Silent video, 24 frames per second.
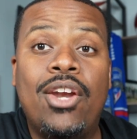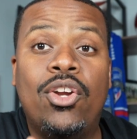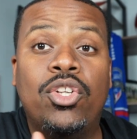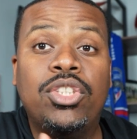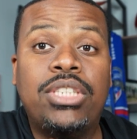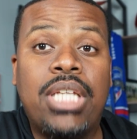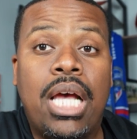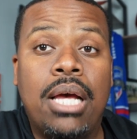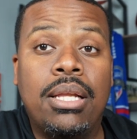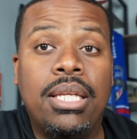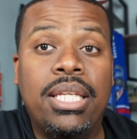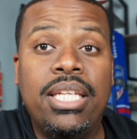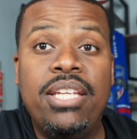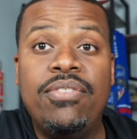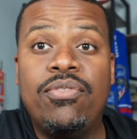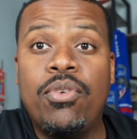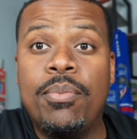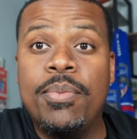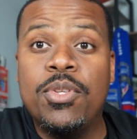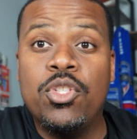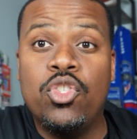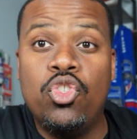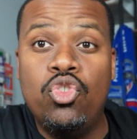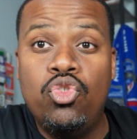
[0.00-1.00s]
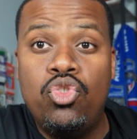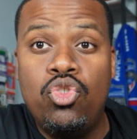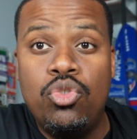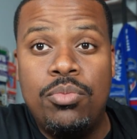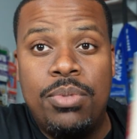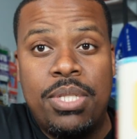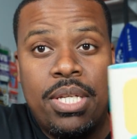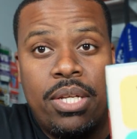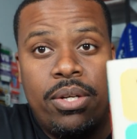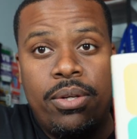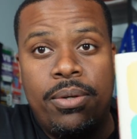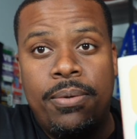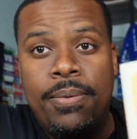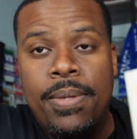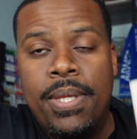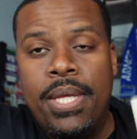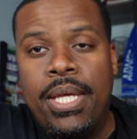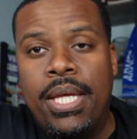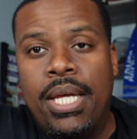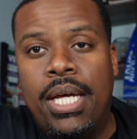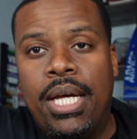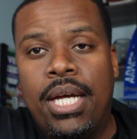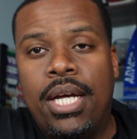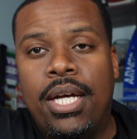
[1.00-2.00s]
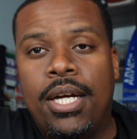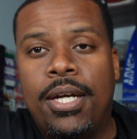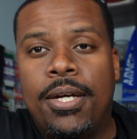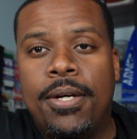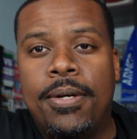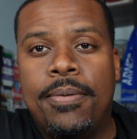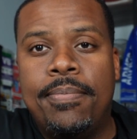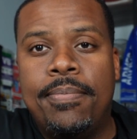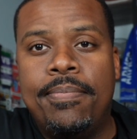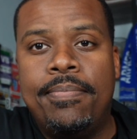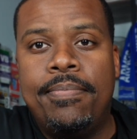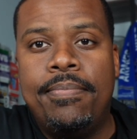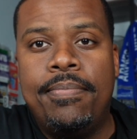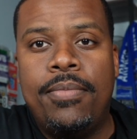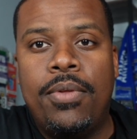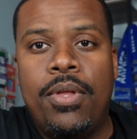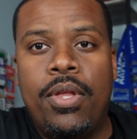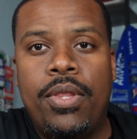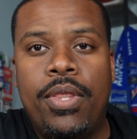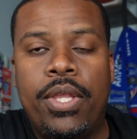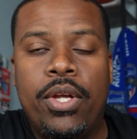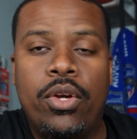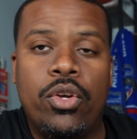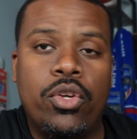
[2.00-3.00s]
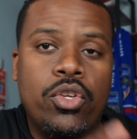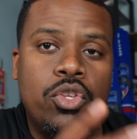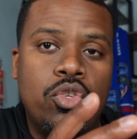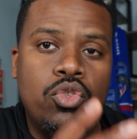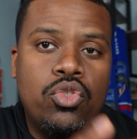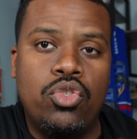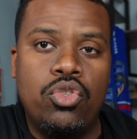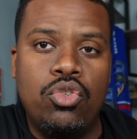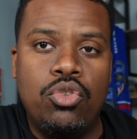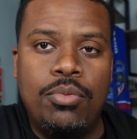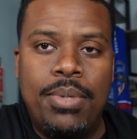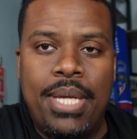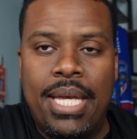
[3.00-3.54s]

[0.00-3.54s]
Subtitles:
noticed Ali from his YouTube channel. They're on YouTube.